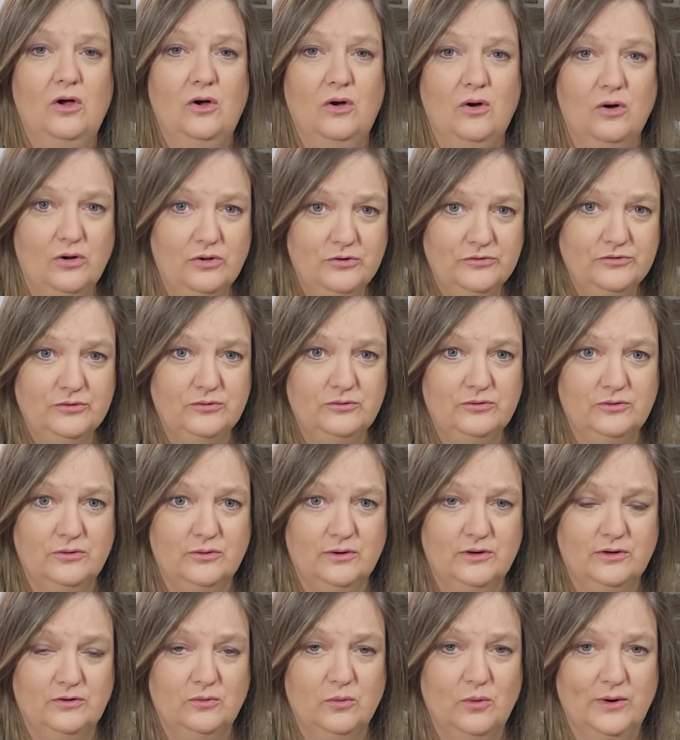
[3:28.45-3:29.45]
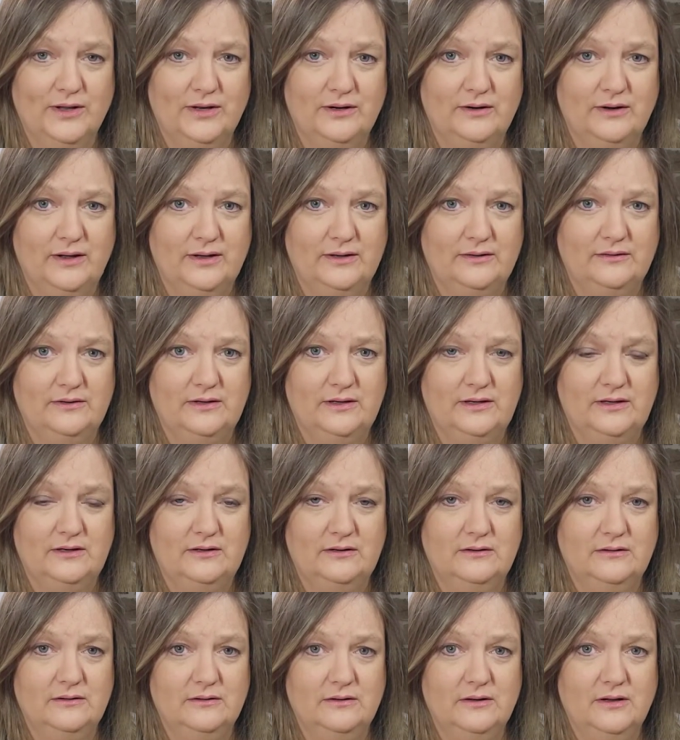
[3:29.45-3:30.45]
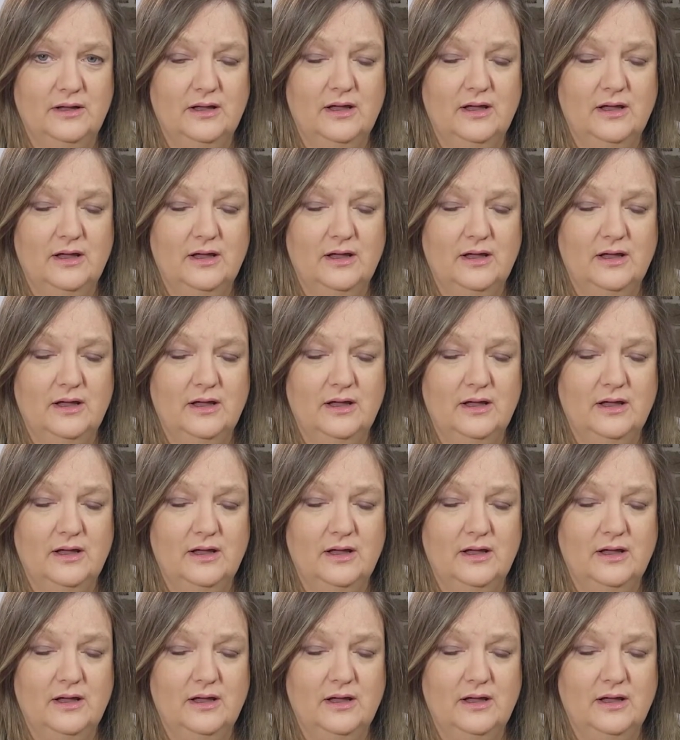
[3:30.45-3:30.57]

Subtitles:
also during 2019,